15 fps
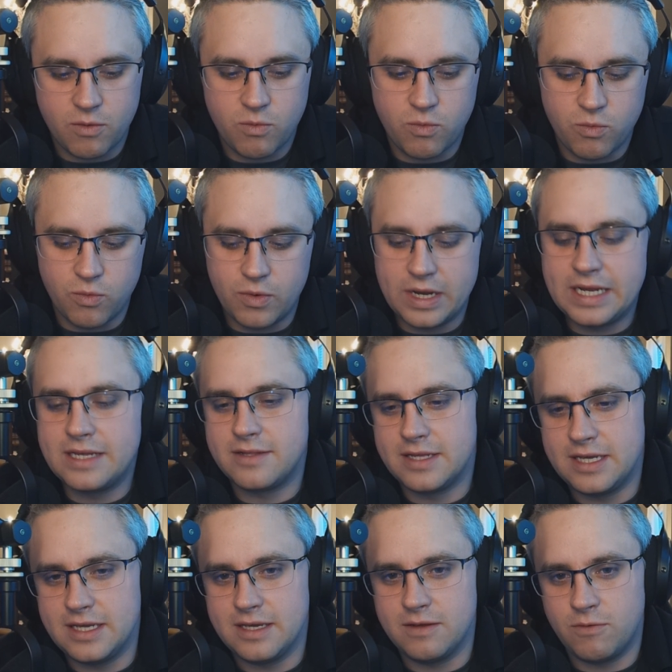
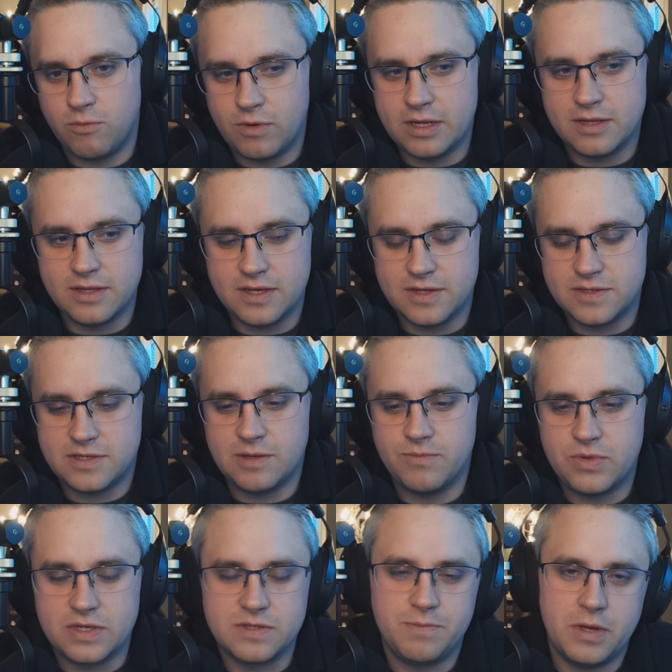really, really is
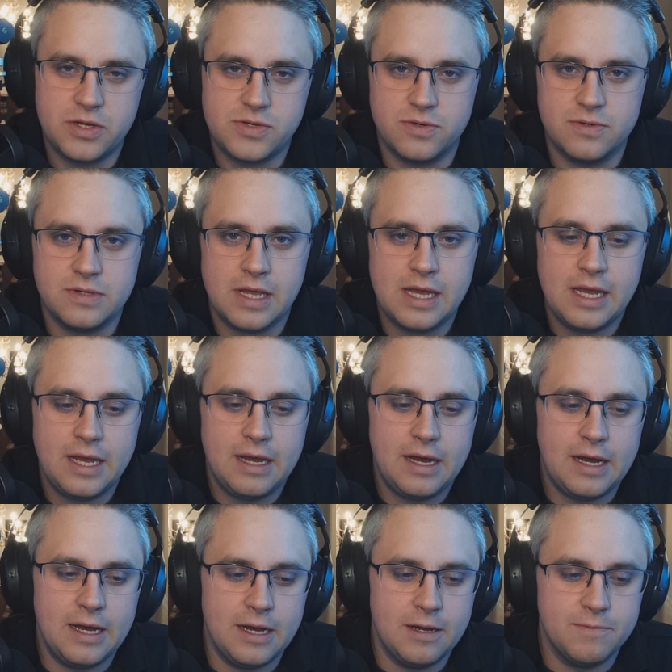something special.
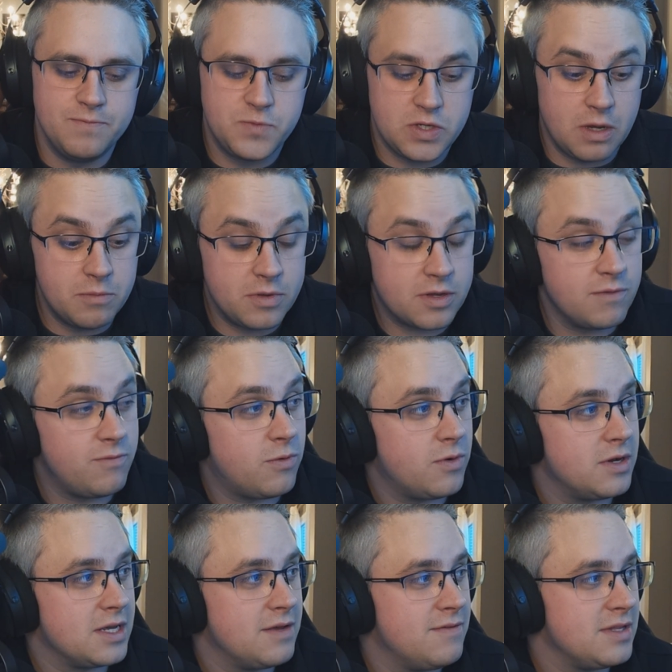So I'm looking
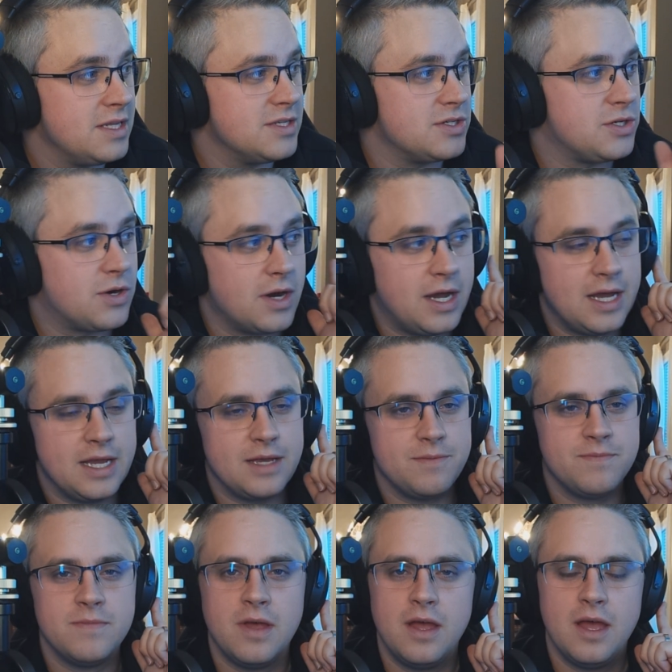forward to giving these a
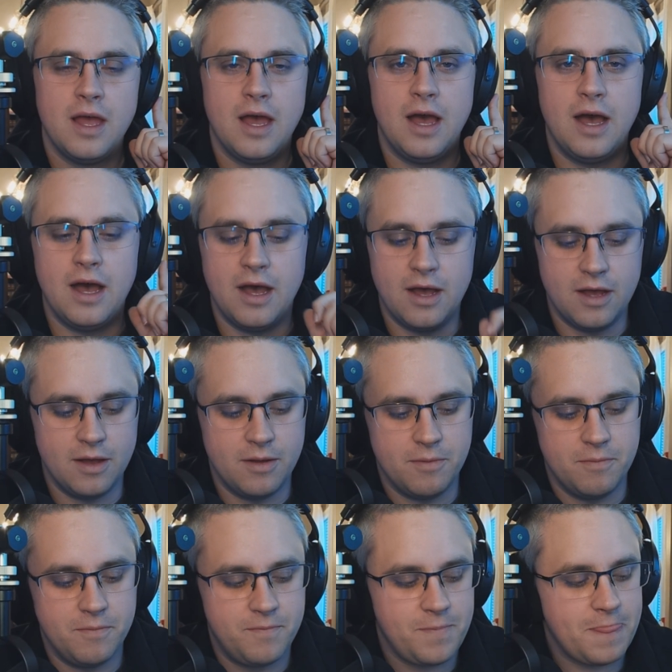try.
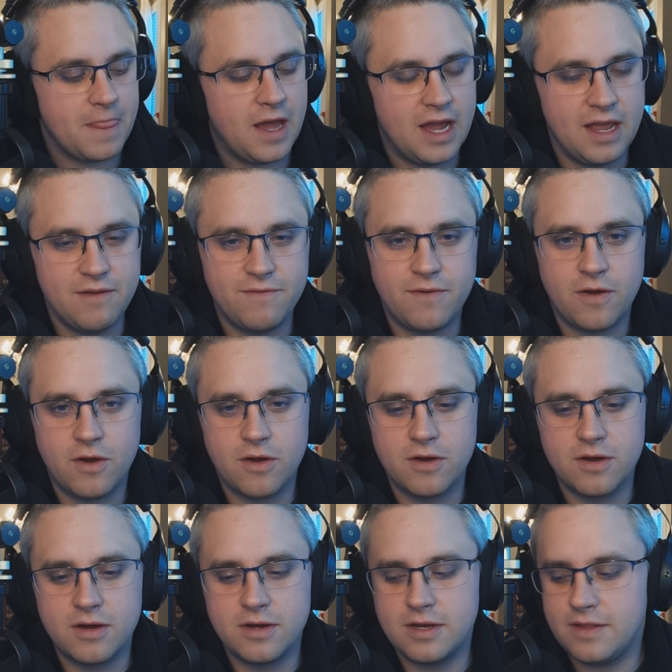I've
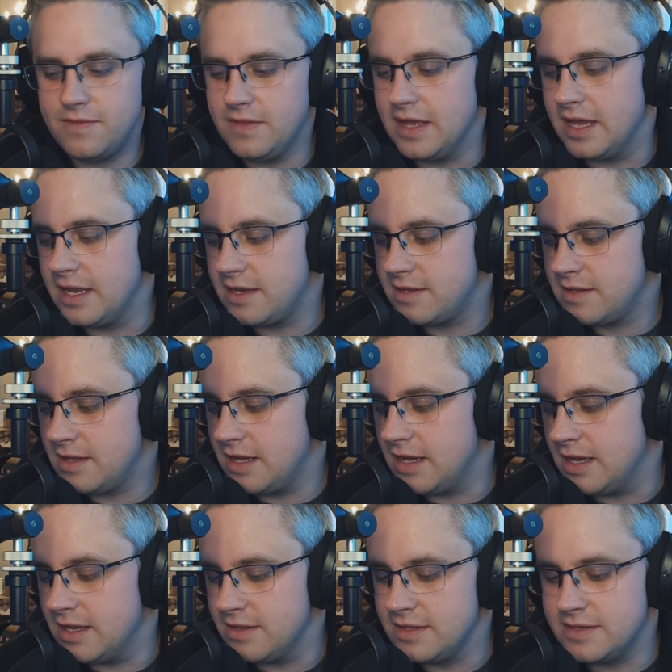heard
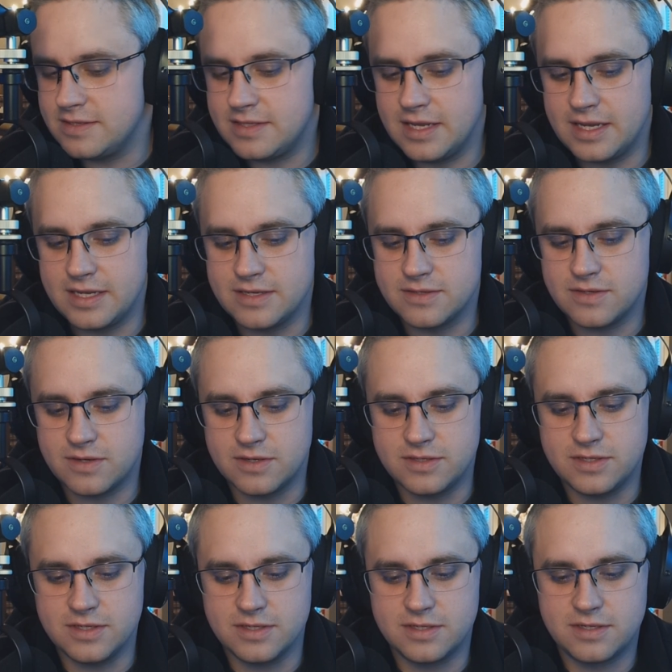that these things are
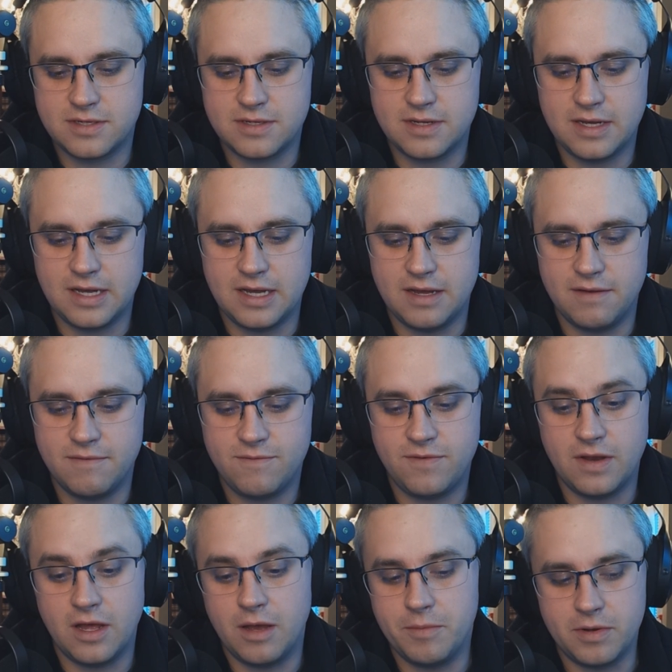just
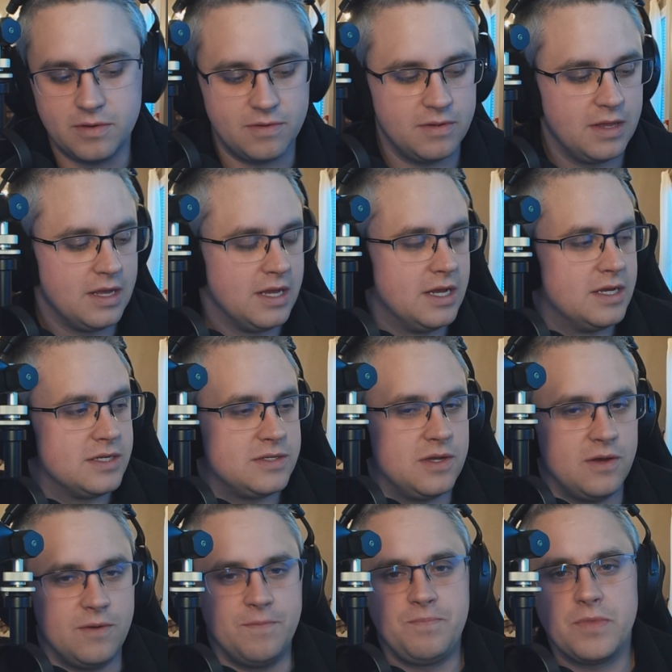phenomenal.
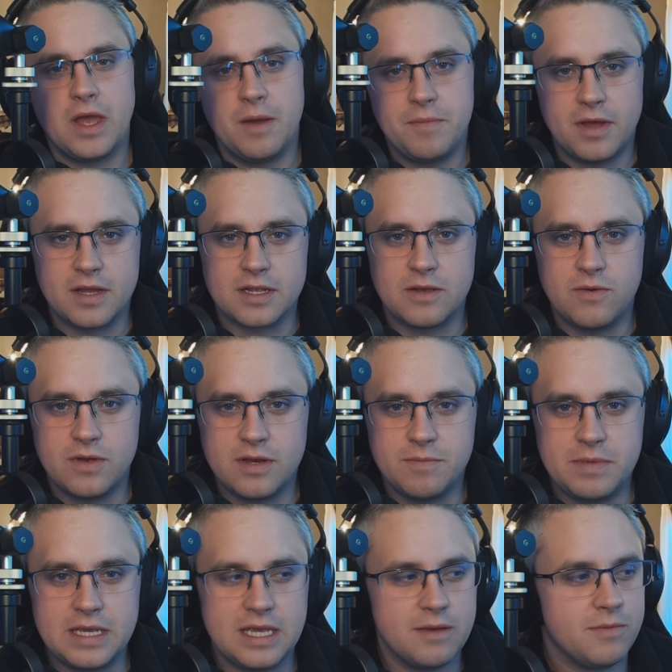So I'm not going
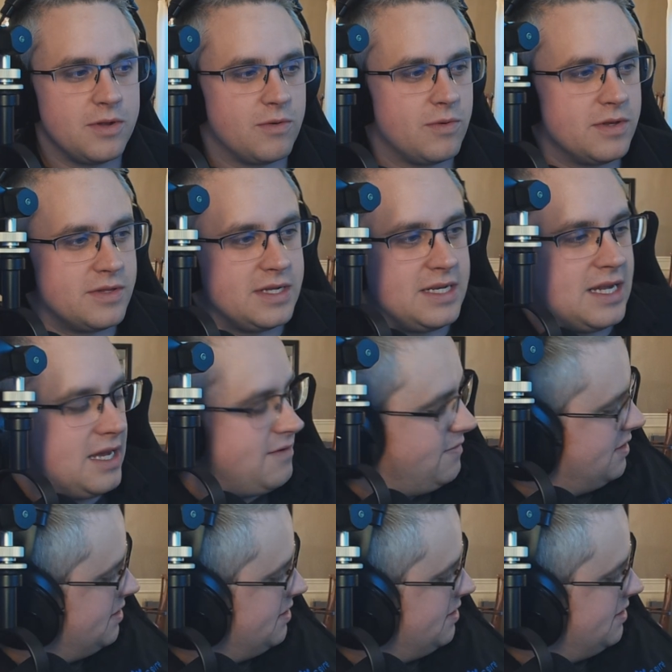to be able to really dive